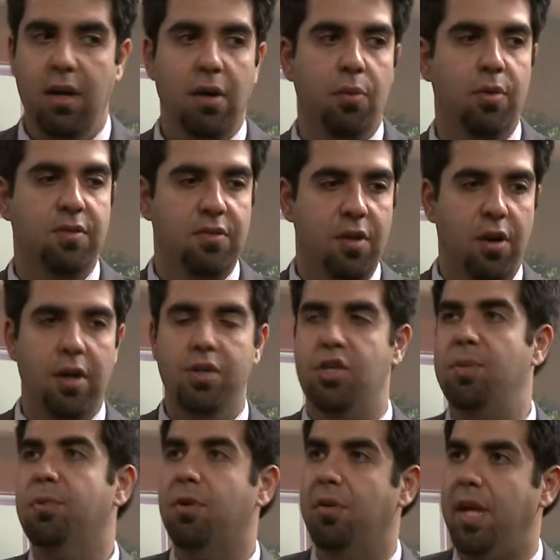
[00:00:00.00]
what's the
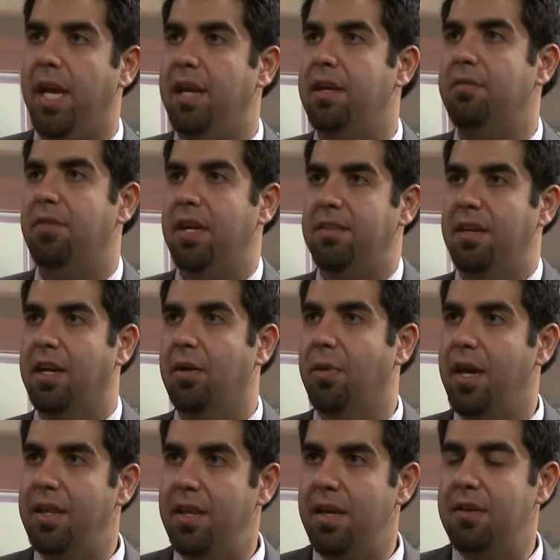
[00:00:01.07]
hardship created if I take
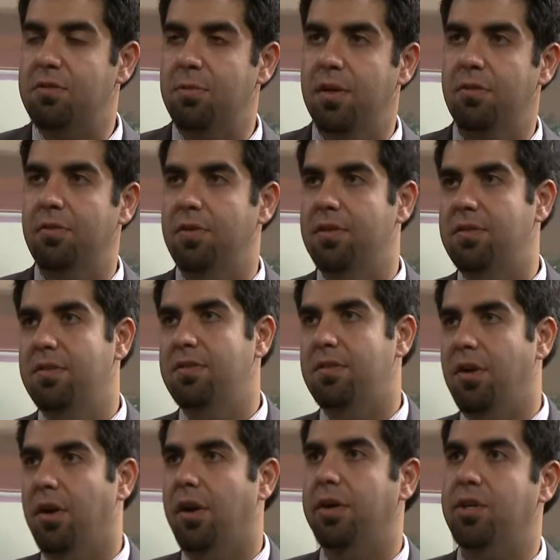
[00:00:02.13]
away the easement versus
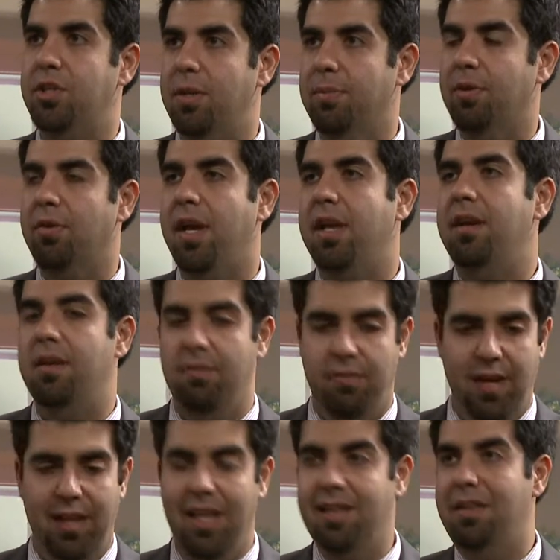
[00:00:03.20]
the hardship created if
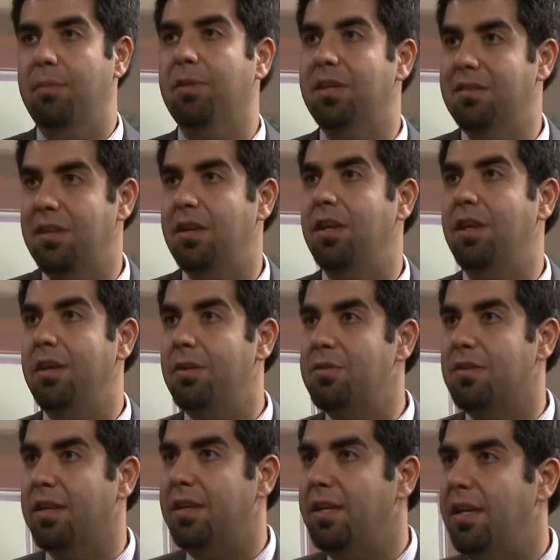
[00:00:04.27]
I let them continue to
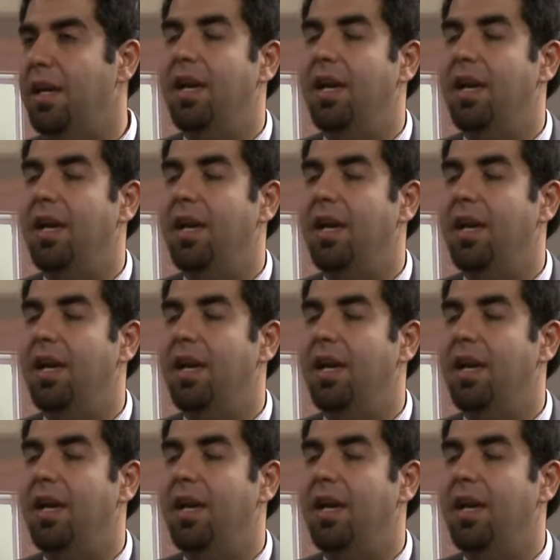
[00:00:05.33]
use it.